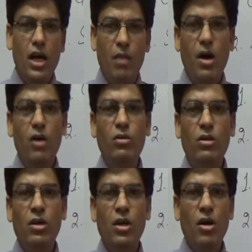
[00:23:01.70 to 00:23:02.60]

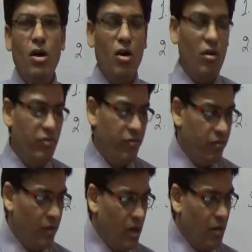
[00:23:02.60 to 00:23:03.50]
amount of
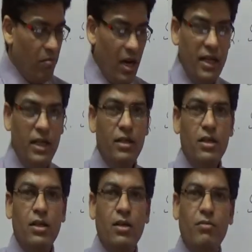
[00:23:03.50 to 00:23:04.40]
money
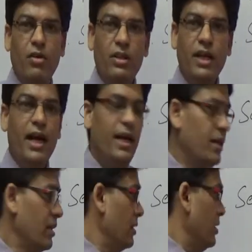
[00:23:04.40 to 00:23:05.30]
for
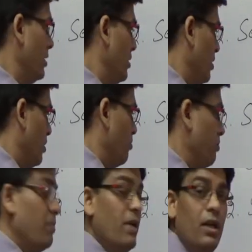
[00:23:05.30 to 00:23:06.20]
that,
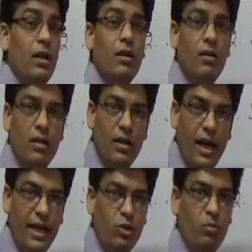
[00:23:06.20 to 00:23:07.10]
people
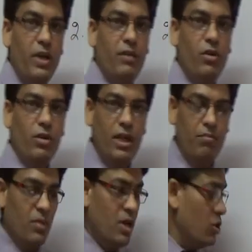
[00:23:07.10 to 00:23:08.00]
like to pay for them.
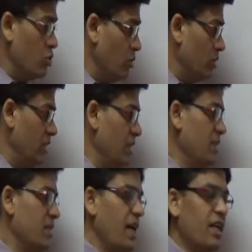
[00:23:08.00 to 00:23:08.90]
So
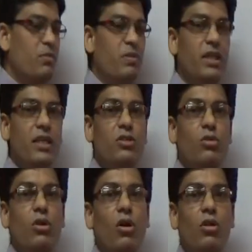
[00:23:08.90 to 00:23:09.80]
these experiences
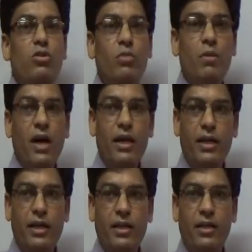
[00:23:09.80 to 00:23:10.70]
could also be
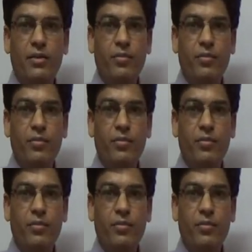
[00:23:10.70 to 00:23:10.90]
marketed.